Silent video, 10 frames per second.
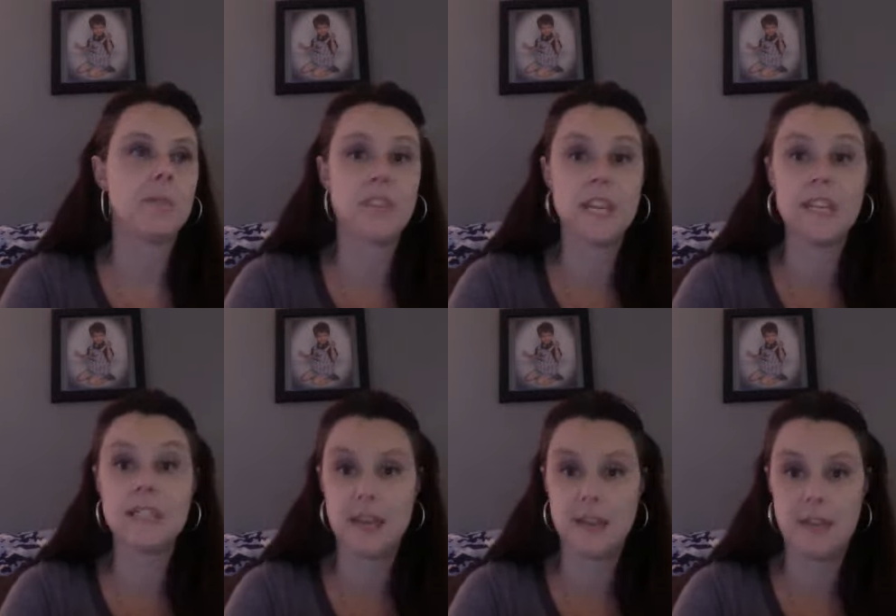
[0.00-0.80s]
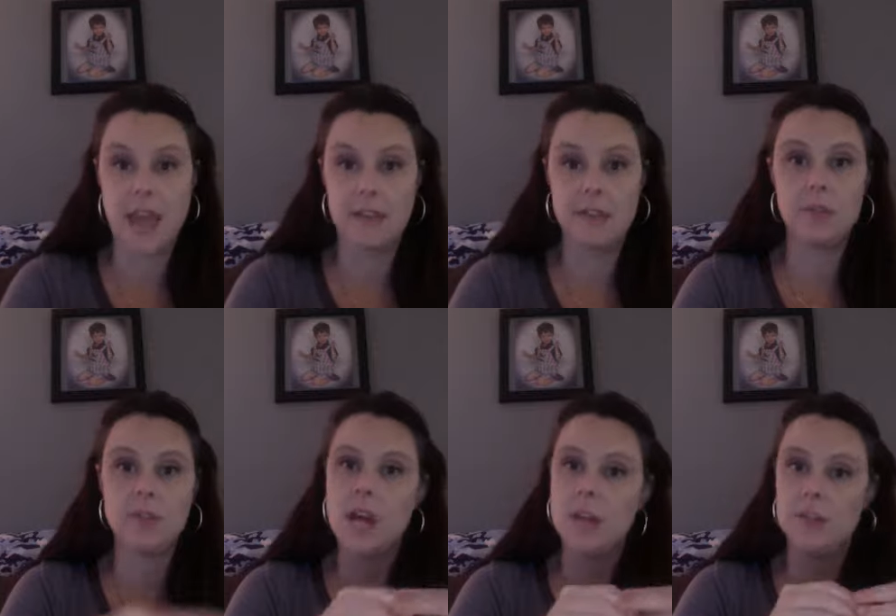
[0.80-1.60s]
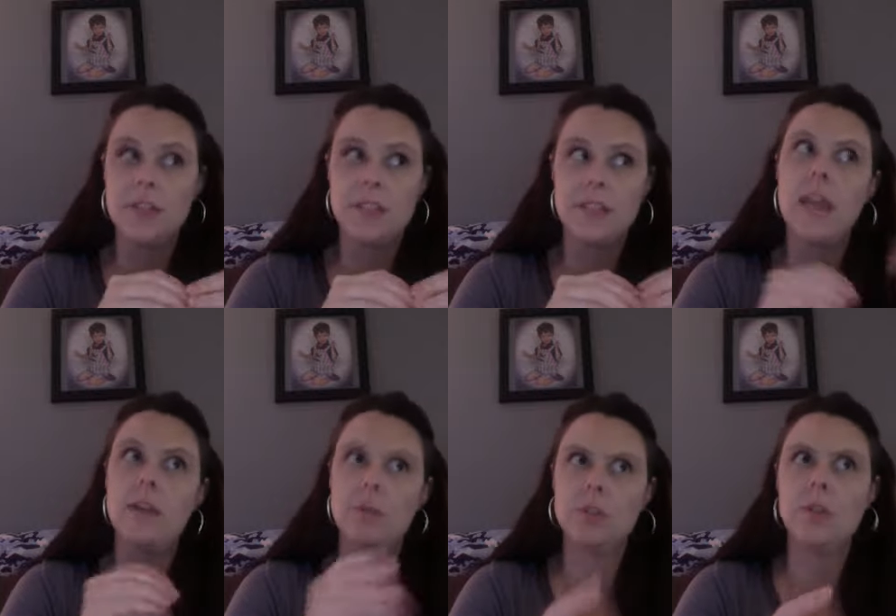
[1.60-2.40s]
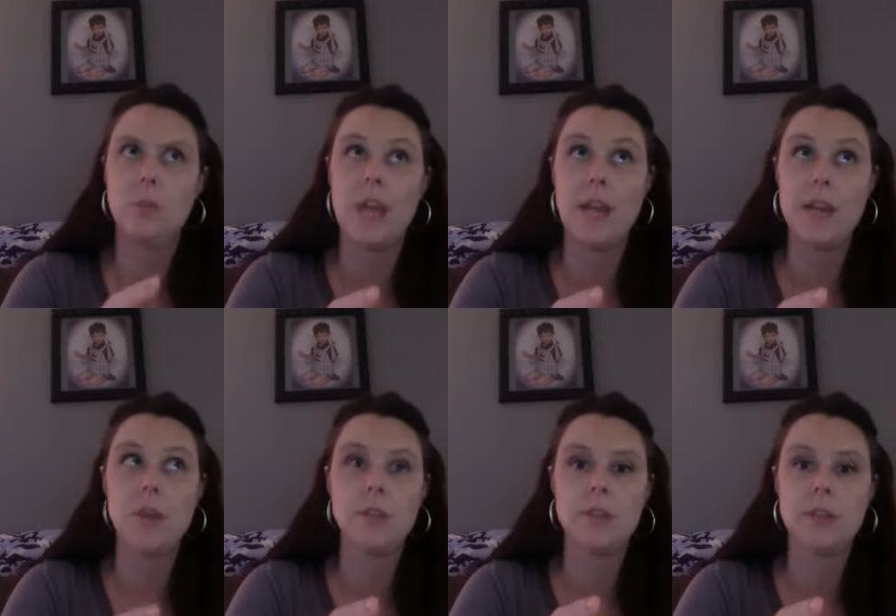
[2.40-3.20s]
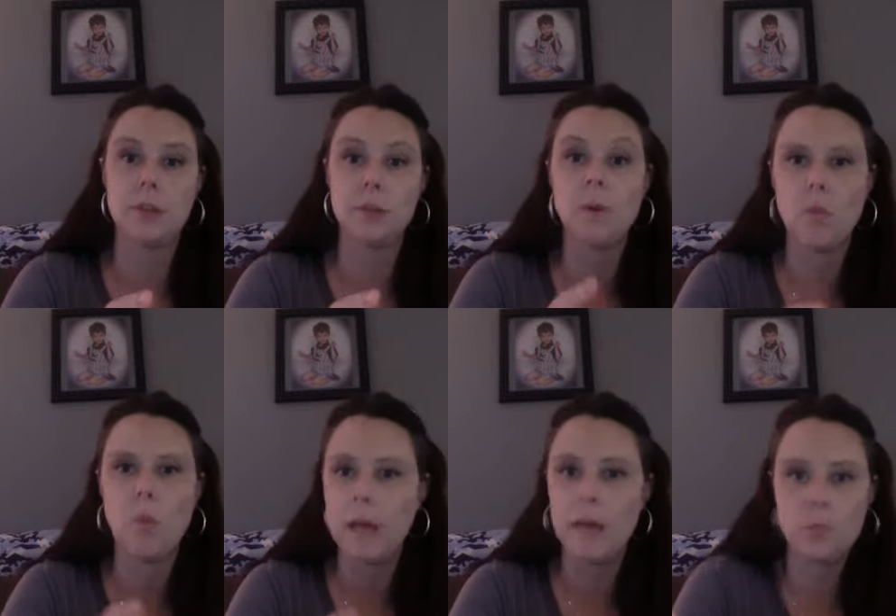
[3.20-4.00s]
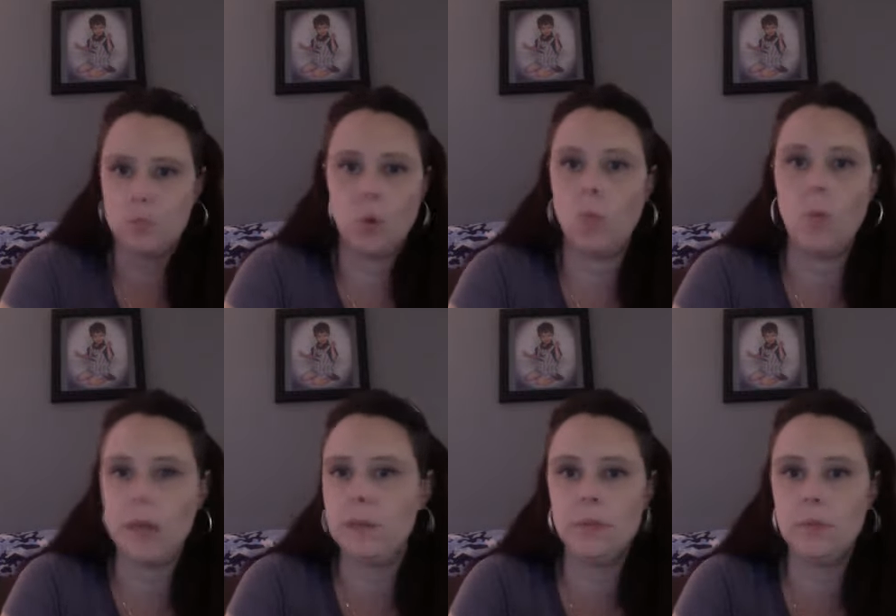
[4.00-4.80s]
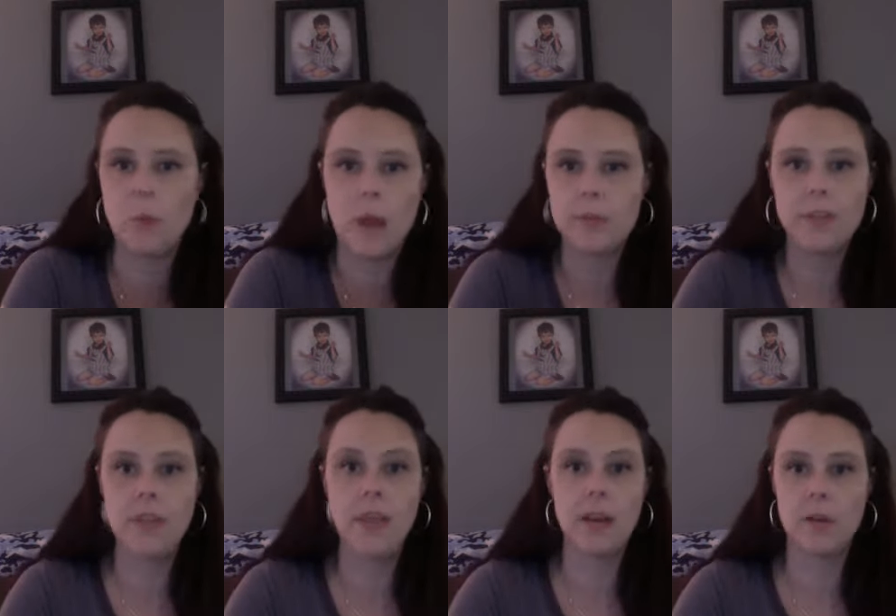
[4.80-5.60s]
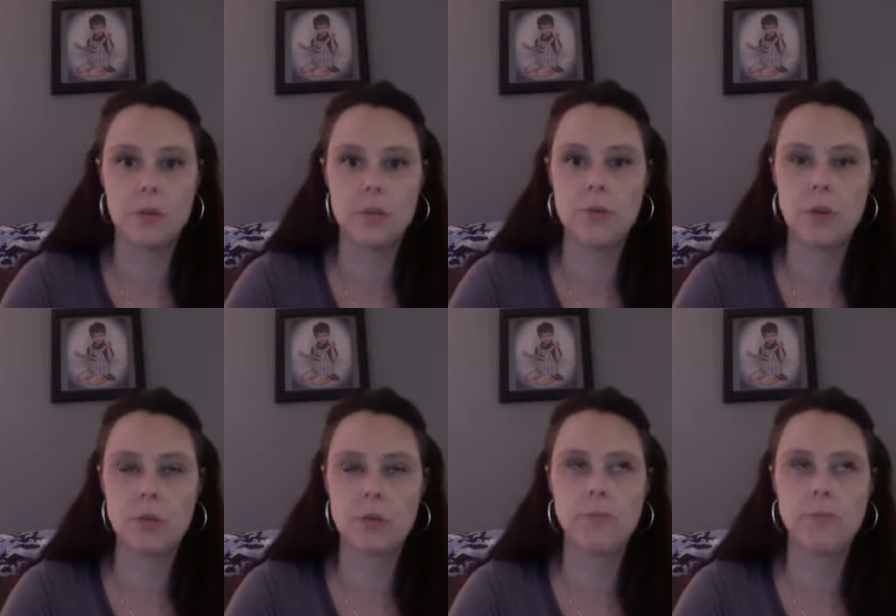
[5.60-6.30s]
Things like that. So it's not just to say, well, I noticed those, but why? Well, why were they there? What did you notice them